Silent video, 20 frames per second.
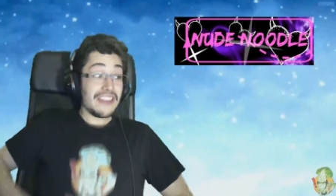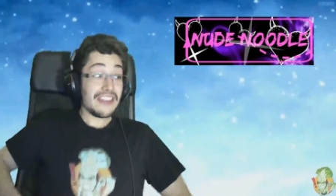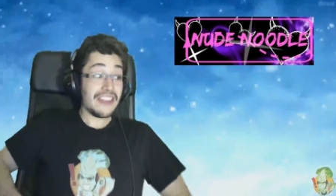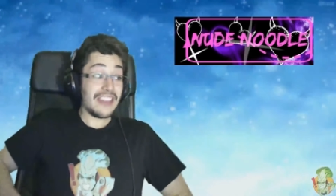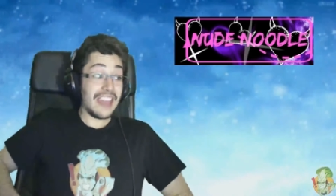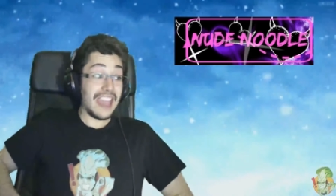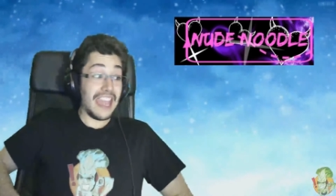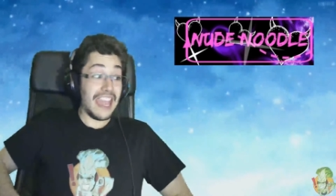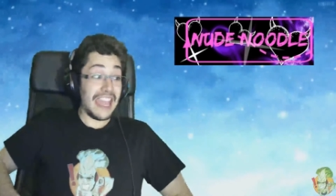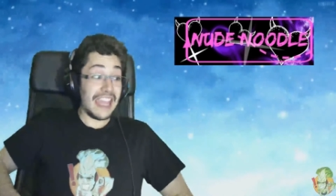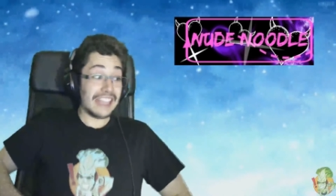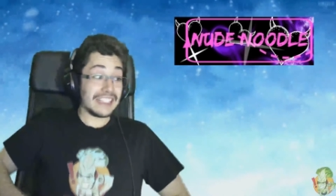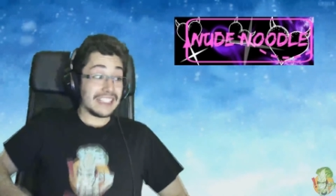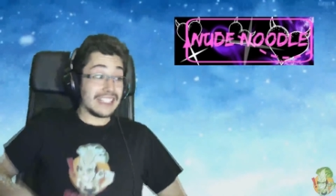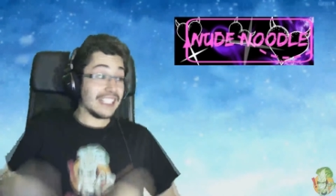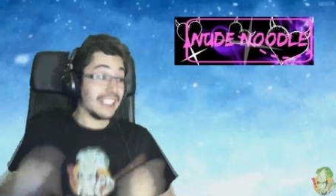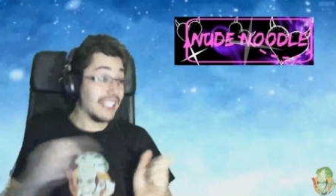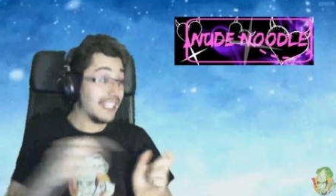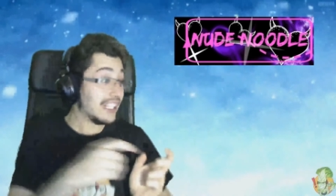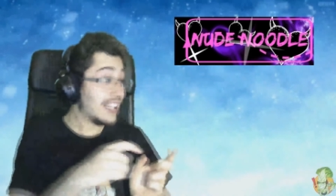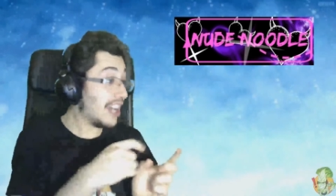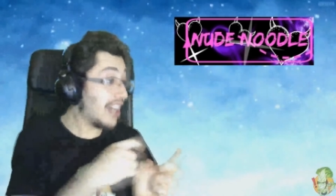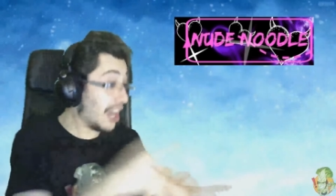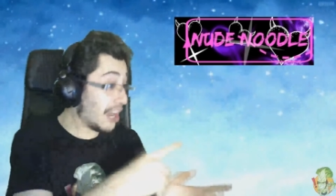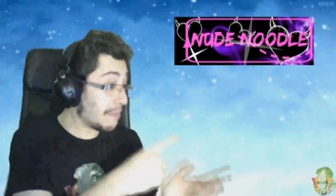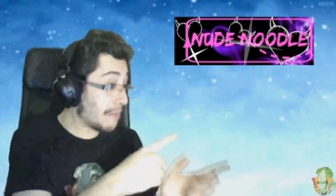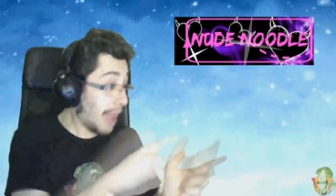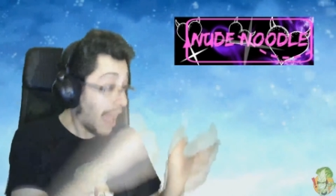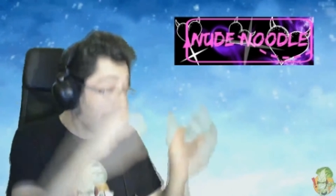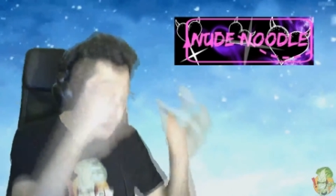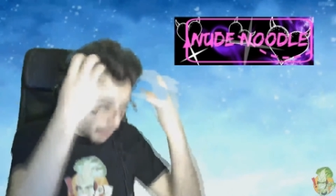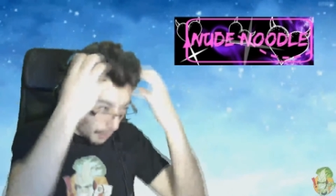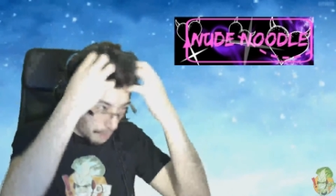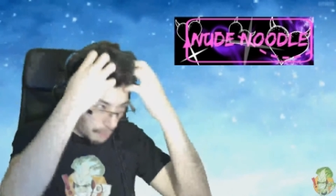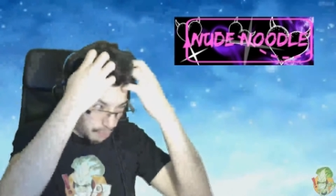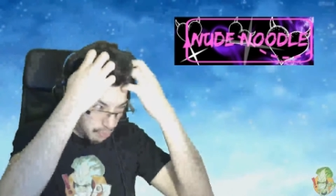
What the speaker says: This on my...